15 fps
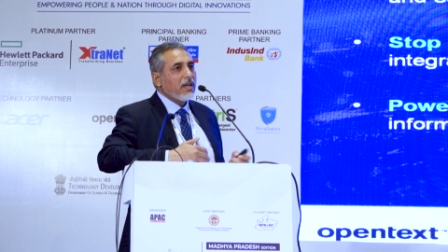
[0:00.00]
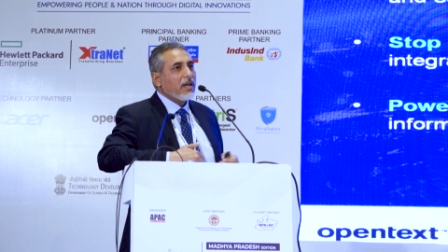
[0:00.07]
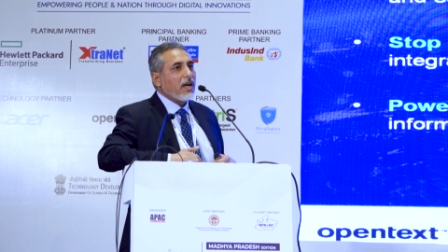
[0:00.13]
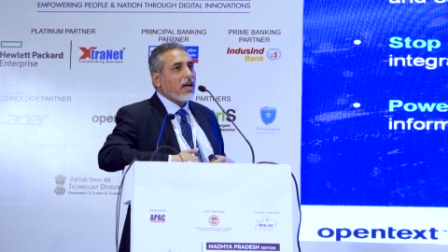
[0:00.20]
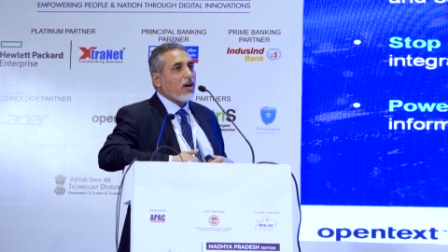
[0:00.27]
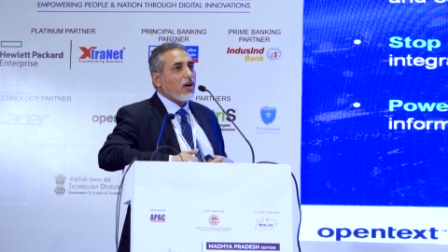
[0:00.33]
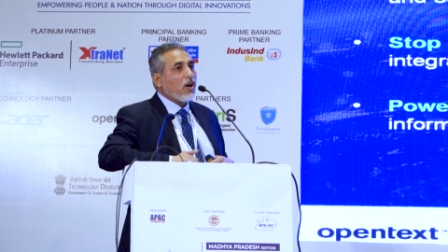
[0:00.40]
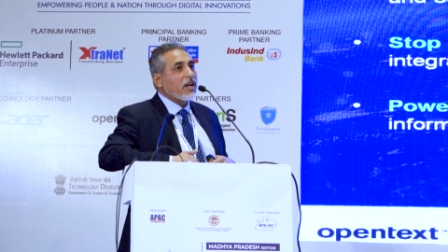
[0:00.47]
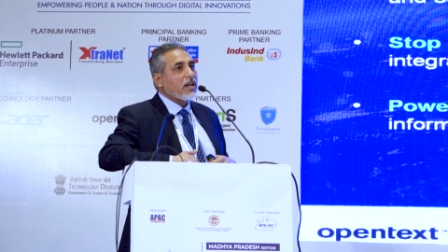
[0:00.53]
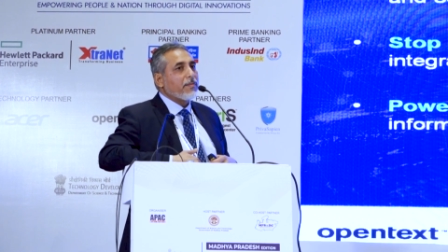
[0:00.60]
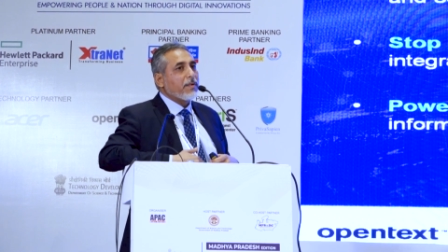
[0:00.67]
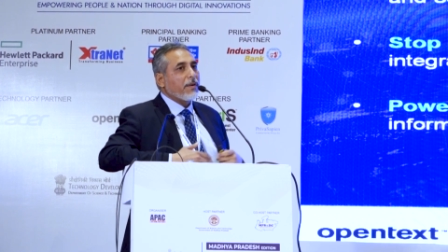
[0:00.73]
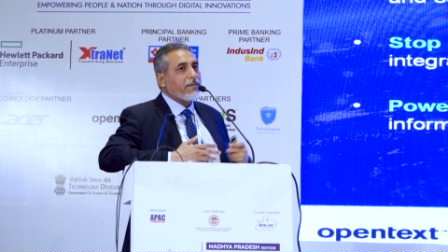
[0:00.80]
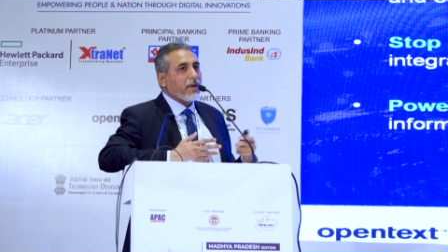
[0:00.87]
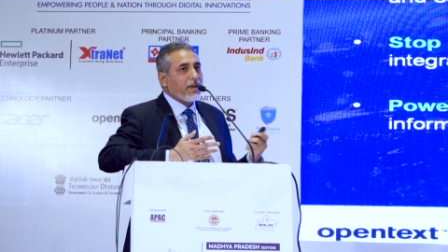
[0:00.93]
uh, or you
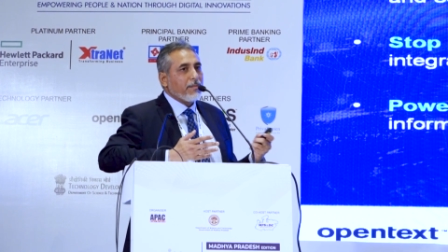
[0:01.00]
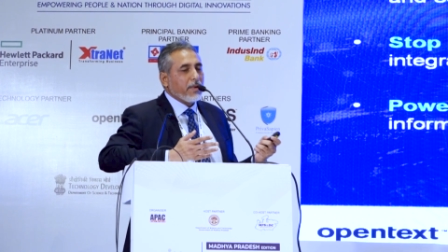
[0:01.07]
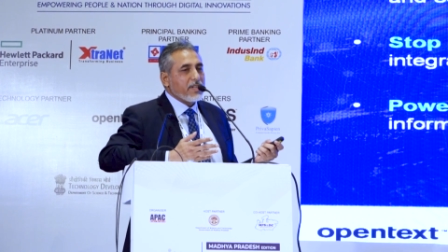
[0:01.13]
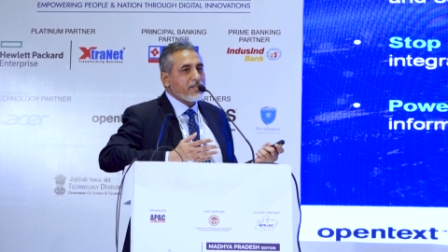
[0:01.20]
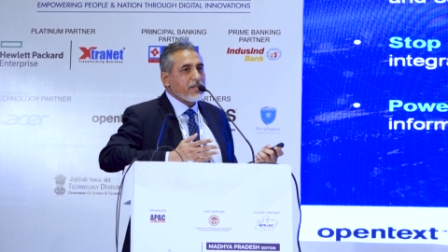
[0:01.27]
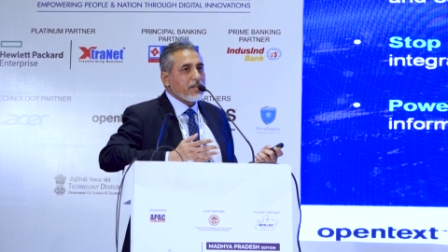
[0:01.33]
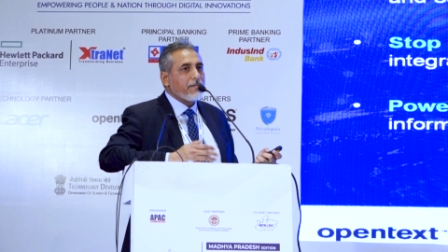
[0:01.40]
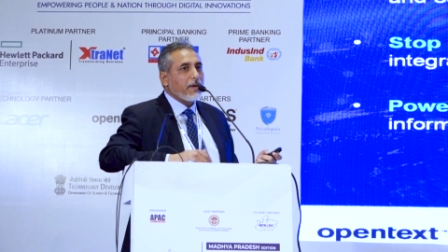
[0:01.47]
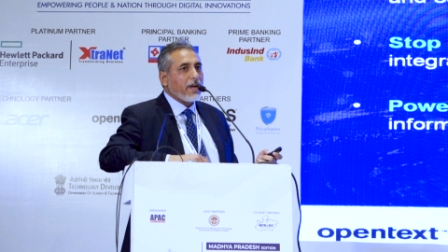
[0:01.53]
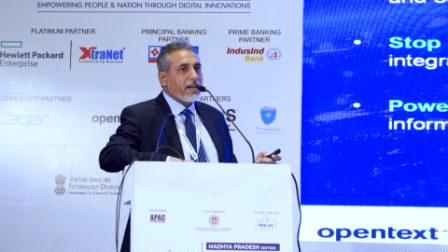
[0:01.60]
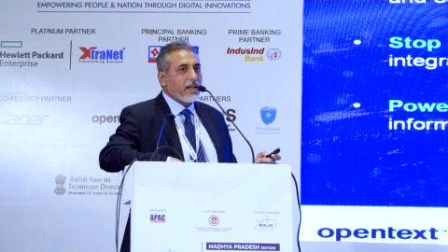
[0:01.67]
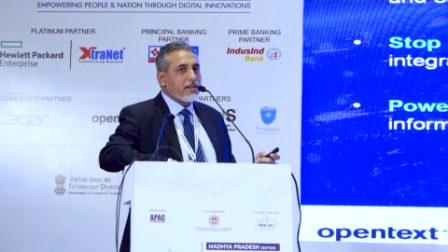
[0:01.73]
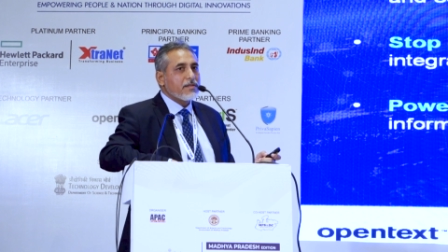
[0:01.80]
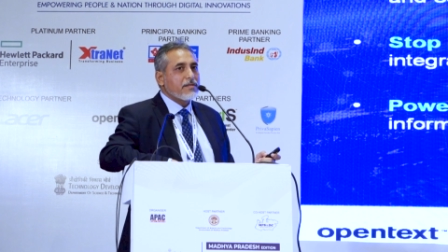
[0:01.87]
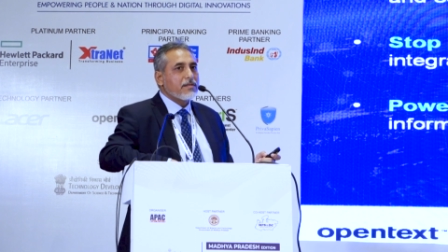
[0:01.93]
know, Minister of
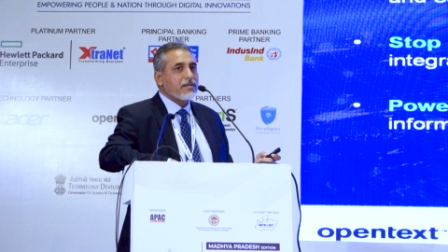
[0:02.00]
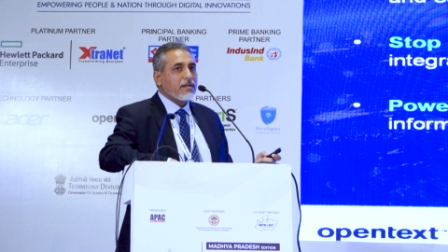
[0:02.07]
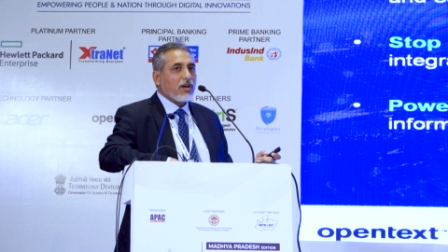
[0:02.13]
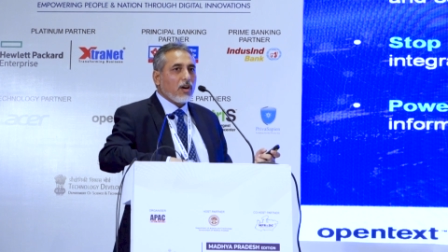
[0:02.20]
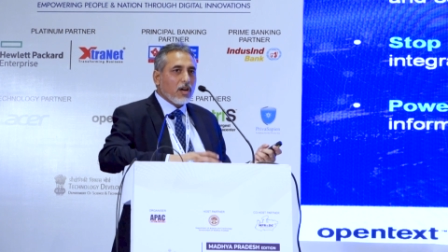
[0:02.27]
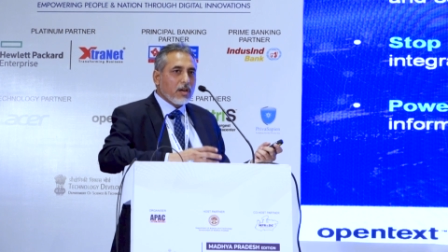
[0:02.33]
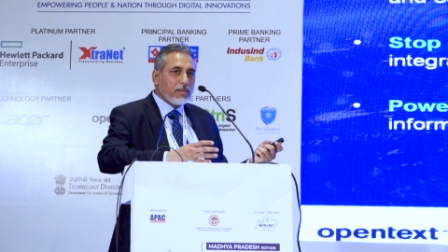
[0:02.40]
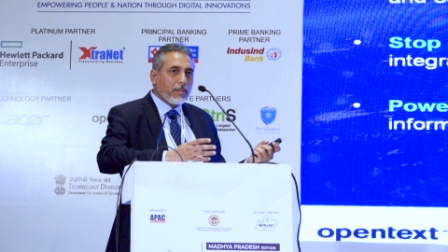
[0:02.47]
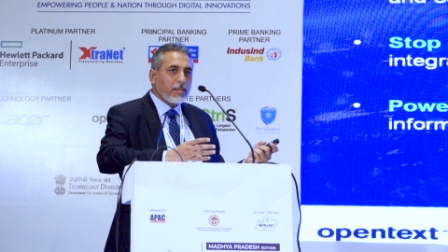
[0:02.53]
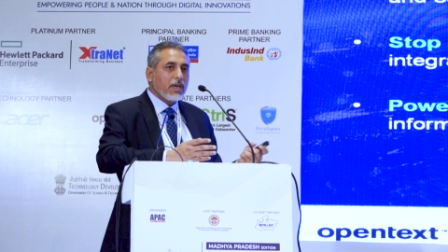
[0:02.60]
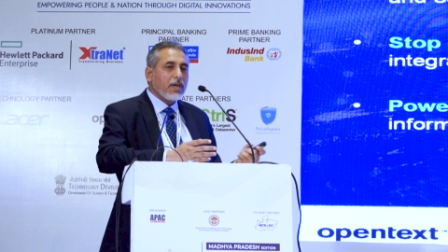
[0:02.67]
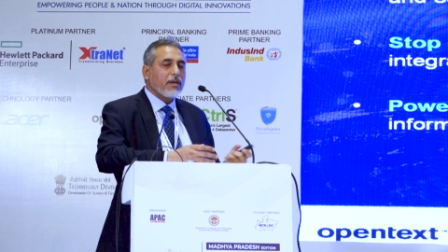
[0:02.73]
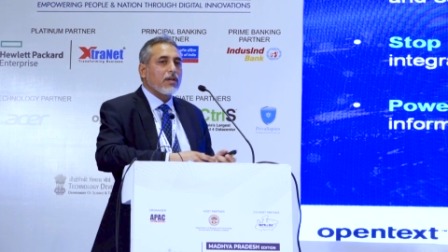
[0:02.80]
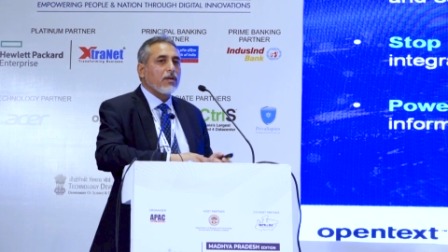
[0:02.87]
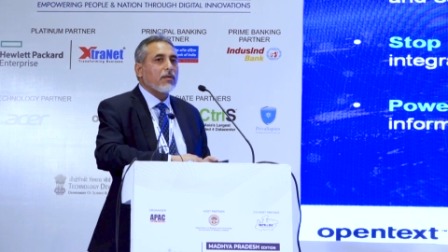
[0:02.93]
Finance, or maybe
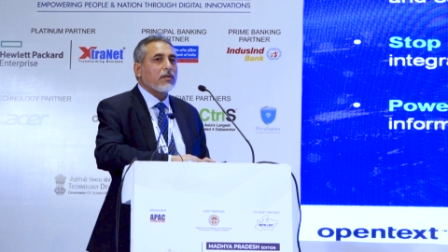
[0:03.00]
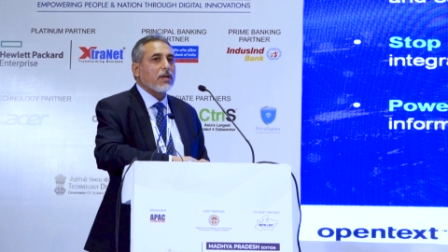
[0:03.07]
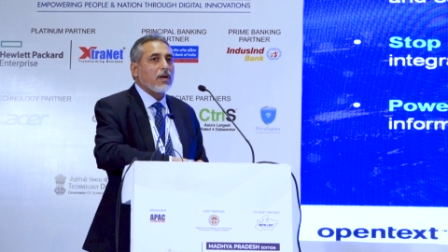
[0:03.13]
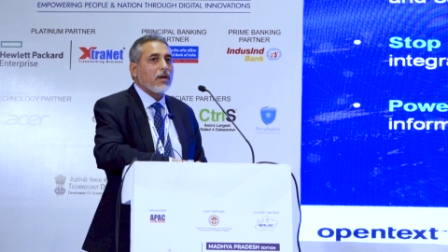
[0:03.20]
you know,